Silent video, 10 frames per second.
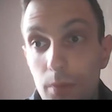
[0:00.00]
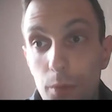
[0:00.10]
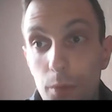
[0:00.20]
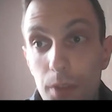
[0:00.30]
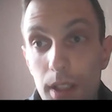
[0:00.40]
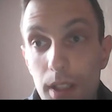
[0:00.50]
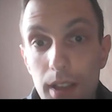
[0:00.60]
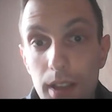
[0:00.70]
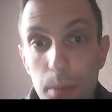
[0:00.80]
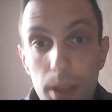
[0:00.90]

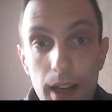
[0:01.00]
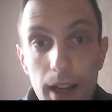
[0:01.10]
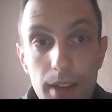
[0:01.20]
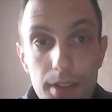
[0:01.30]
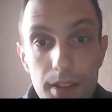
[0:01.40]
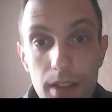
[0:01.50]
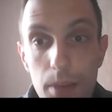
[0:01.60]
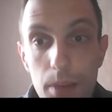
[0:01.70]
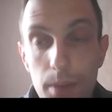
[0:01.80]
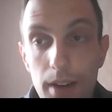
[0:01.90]
we apply this
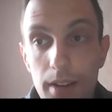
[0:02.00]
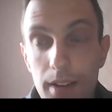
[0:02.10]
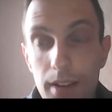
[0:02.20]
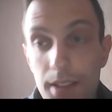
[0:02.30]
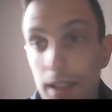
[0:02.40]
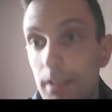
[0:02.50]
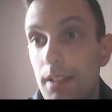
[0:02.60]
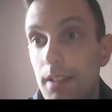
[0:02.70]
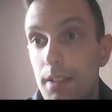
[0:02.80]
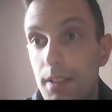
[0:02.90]
lemma
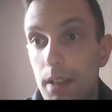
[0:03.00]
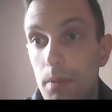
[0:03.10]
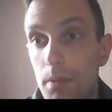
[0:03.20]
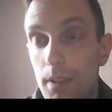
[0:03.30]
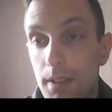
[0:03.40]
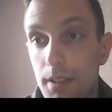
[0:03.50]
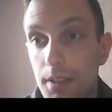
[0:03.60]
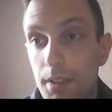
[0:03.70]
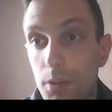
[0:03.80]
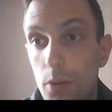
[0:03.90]
exactly in
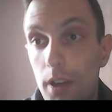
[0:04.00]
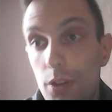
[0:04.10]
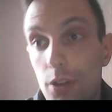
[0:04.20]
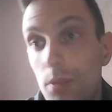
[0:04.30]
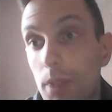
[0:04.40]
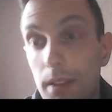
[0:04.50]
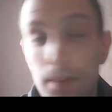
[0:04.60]
this situation. But